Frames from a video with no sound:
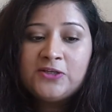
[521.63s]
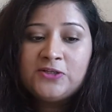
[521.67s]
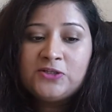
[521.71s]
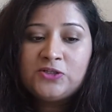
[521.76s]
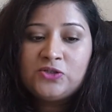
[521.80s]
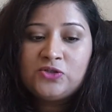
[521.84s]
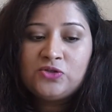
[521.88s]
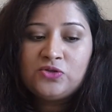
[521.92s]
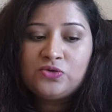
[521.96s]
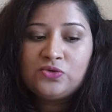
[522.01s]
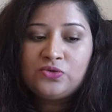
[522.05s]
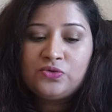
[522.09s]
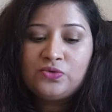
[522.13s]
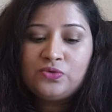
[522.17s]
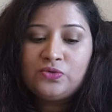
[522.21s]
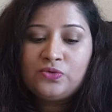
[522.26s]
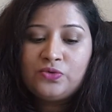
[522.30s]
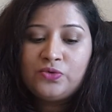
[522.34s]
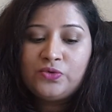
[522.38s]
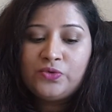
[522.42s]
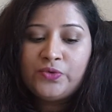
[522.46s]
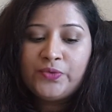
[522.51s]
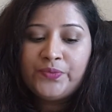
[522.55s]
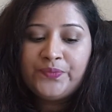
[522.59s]

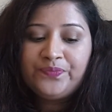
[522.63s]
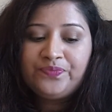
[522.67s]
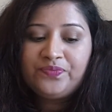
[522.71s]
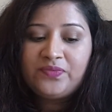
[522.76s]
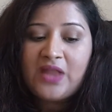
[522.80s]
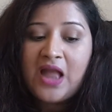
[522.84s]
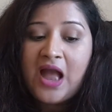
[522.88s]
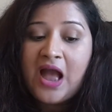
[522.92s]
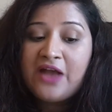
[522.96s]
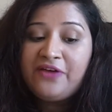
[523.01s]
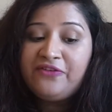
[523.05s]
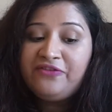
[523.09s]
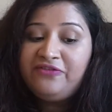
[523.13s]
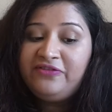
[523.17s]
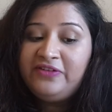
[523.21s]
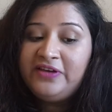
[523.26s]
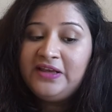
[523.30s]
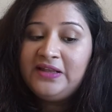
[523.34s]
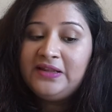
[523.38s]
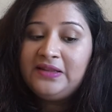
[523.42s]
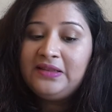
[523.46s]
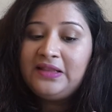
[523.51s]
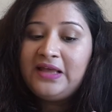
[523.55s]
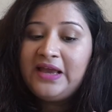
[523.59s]
So I
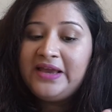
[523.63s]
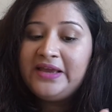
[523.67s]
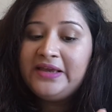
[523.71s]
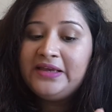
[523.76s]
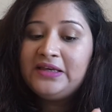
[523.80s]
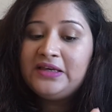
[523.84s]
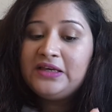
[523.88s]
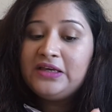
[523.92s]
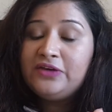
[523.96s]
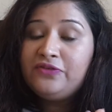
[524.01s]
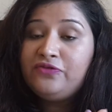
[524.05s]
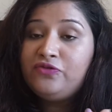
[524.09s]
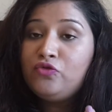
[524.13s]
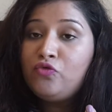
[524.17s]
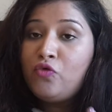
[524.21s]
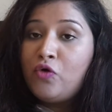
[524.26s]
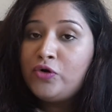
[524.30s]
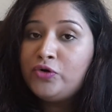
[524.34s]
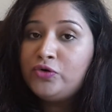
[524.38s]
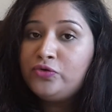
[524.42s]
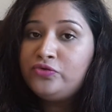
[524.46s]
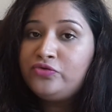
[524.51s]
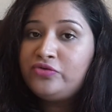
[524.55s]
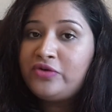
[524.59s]
feel like if you
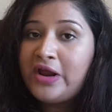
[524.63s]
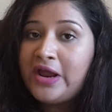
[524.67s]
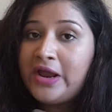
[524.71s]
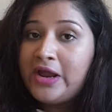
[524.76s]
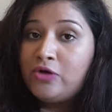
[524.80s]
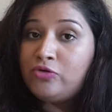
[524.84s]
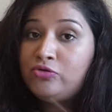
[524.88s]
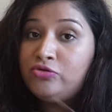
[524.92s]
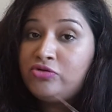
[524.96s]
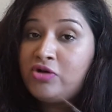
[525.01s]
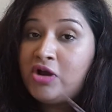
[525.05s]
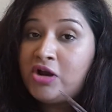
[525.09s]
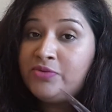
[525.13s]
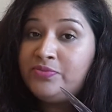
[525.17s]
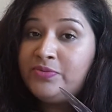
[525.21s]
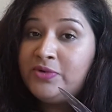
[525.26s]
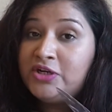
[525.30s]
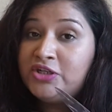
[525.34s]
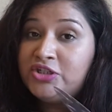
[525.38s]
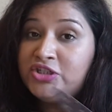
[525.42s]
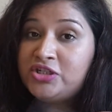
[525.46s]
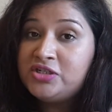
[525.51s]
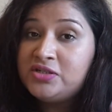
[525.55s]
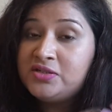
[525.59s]
want to try out Tarte
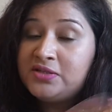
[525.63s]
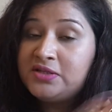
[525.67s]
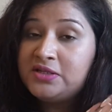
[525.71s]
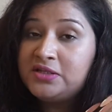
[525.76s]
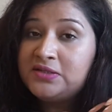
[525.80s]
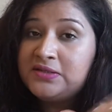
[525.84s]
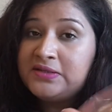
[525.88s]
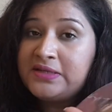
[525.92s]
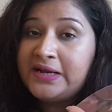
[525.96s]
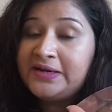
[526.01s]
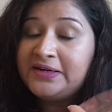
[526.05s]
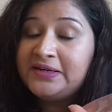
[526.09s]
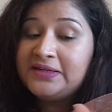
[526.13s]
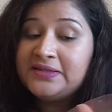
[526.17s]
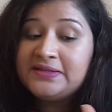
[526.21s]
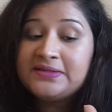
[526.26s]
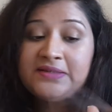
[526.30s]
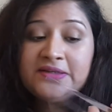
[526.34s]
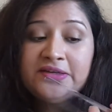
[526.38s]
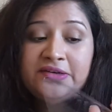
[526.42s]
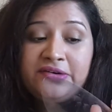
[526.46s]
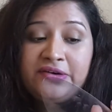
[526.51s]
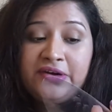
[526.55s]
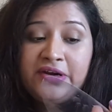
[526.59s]
blushes, this set is
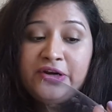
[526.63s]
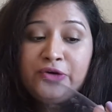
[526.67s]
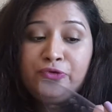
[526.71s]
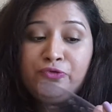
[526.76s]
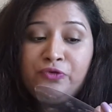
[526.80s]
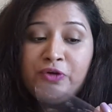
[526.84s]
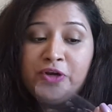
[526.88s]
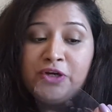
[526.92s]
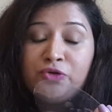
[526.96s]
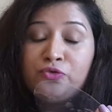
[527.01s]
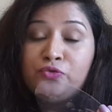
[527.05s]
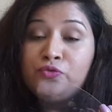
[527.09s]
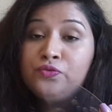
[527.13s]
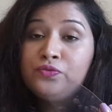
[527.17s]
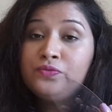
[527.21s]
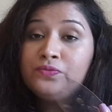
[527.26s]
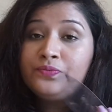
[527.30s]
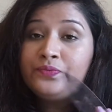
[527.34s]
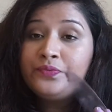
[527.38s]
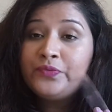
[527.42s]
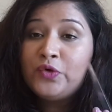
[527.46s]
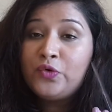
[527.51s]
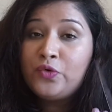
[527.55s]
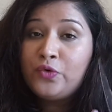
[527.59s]
a great way to
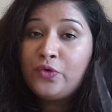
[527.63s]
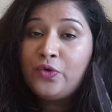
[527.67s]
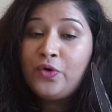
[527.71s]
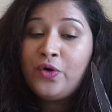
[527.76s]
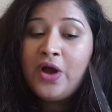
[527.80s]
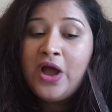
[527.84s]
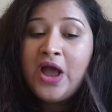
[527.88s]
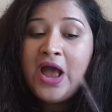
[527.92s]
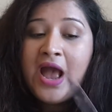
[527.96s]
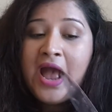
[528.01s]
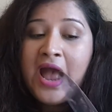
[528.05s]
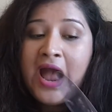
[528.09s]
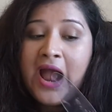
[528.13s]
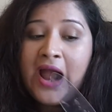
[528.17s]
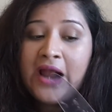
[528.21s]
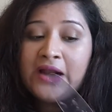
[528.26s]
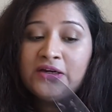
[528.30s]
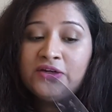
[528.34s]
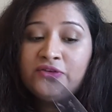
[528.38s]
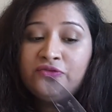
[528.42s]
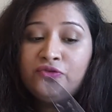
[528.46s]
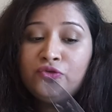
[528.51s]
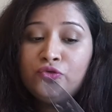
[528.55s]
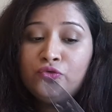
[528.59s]
go.
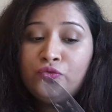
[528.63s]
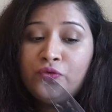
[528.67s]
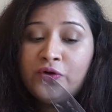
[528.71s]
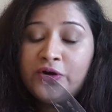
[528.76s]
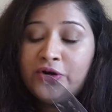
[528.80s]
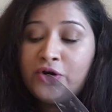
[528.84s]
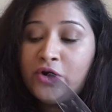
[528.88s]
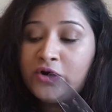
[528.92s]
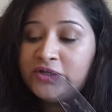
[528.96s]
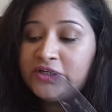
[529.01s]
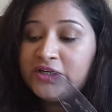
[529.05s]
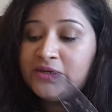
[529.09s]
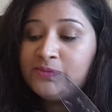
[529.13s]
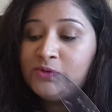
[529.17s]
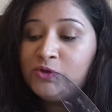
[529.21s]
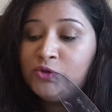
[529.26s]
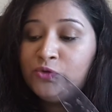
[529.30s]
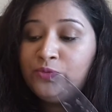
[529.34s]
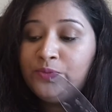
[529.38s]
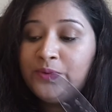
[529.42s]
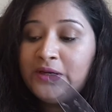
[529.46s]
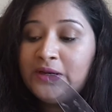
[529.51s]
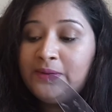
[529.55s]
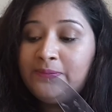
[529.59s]
And if you were not able
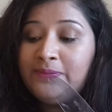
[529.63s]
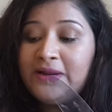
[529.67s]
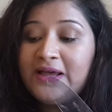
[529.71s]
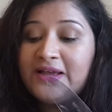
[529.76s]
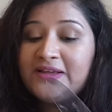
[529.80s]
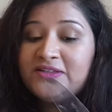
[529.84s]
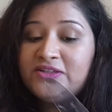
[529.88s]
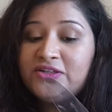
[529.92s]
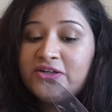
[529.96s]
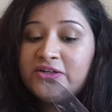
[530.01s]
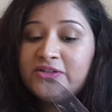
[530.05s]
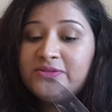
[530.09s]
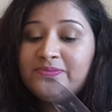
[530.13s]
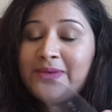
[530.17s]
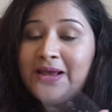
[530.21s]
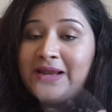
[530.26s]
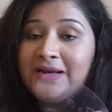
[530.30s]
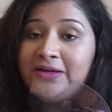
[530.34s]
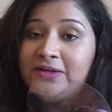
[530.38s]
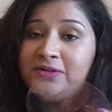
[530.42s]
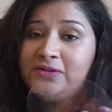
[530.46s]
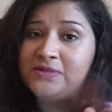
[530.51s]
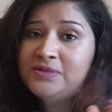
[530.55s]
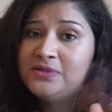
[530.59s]
to pick up last year's
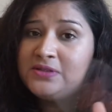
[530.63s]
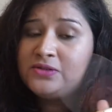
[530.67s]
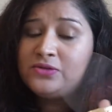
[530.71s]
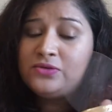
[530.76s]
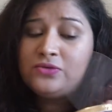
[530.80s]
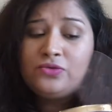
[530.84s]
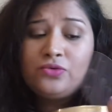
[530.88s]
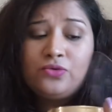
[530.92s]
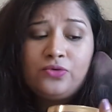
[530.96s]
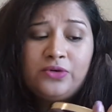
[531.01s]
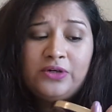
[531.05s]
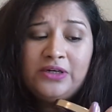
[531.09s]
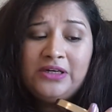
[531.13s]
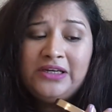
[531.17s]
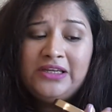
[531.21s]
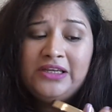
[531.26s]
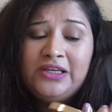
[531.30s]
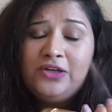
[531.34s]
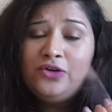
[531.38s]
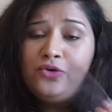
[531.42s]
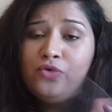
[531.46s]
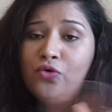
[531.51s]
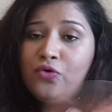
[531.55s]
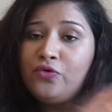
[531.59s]
palettes,
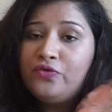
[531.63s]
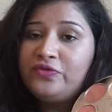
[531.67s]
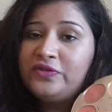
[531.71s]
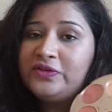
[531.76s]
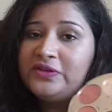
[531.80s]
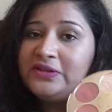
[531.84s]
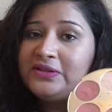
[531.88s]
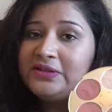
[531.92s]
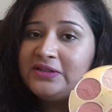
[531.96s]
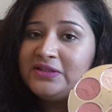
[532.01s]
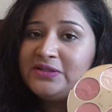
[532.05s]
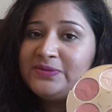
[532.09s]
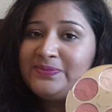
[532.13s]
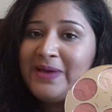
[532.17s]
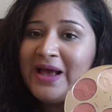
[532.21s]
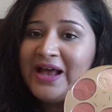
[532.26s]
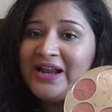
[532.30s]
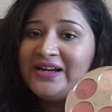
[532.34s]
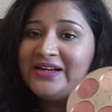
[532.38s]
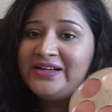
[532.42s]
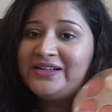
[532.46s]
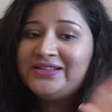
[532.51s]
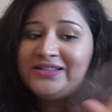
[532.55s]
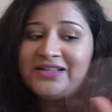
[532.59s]
totally go with this
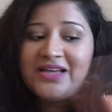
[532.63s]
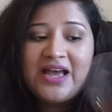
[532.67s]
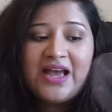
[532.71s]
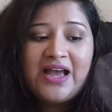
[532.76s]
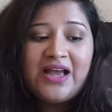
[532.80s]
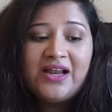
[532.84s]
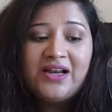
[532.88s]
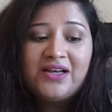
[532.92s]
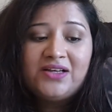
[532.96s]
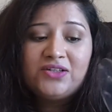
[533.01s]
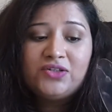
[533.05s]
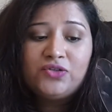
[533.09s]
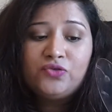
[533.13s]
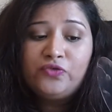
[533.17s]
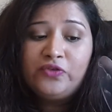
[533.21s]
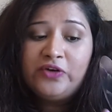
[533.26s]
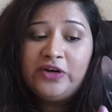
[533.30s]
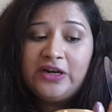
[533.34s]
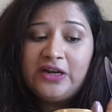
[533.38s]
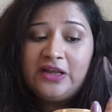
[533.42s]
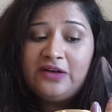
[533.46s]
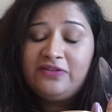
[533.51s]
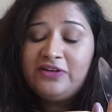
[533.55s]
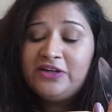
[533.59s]
palette and you
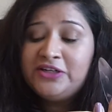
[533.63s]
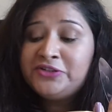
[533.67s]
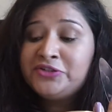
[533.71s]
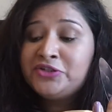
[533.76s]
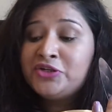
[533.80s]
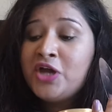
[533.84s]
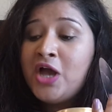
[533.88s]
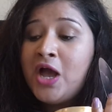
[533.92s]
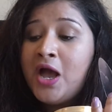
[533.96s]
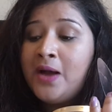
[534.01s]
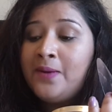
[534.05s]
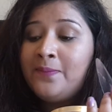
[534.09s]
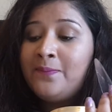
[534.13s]
will love it.